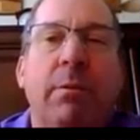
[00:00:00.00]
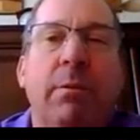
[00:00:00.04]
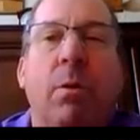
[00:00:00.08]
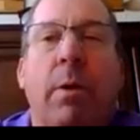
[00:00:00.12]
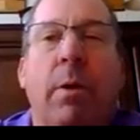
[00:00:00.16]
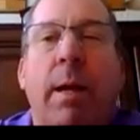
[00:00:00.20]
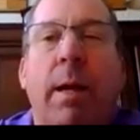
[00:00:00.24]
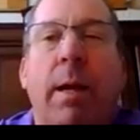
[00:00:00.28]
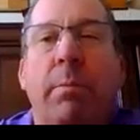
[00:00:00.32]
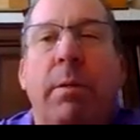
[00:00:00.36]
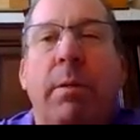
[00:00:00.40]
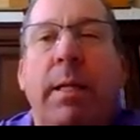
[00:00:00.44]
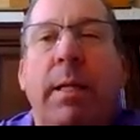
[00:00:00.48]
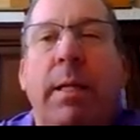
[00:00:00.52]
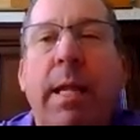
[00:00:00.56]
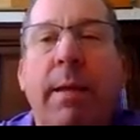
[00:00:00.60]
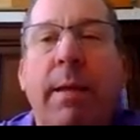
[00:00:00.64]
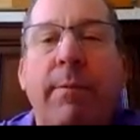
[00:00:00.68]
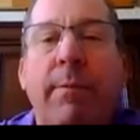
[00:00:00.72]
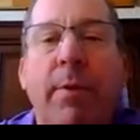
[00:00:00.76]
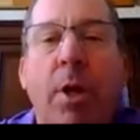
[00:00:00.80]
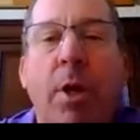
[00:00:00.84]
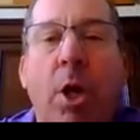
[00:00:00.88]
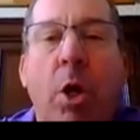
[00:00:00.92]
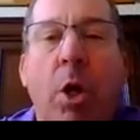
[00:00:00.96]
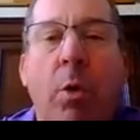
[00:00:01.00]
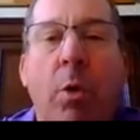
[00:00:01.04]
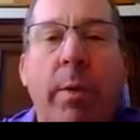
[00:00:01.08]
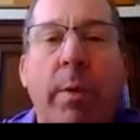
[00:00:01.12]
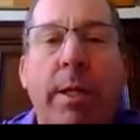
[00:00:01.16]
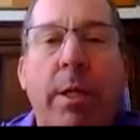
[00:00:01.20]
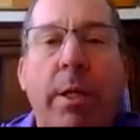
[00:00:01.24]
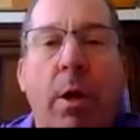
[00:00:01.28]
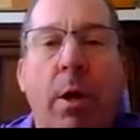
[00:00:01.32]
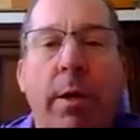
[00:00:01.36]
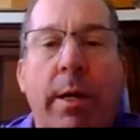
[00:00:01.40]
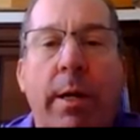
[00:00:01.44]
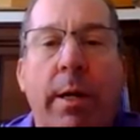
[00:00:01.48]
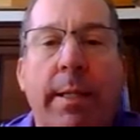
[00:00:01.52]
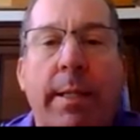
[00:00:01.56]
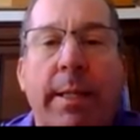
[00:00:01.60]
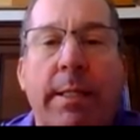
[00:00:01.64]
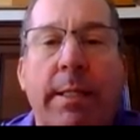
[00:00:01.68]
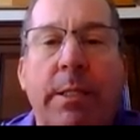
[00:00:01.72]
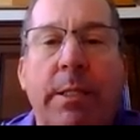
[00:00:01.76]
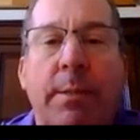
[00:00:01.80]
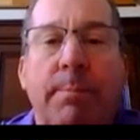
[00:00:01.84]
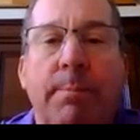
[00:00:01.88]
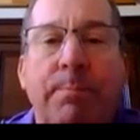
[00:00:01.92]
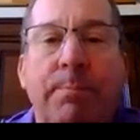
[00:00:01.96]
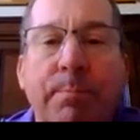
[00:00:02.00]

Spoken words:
or I believe, regarding this.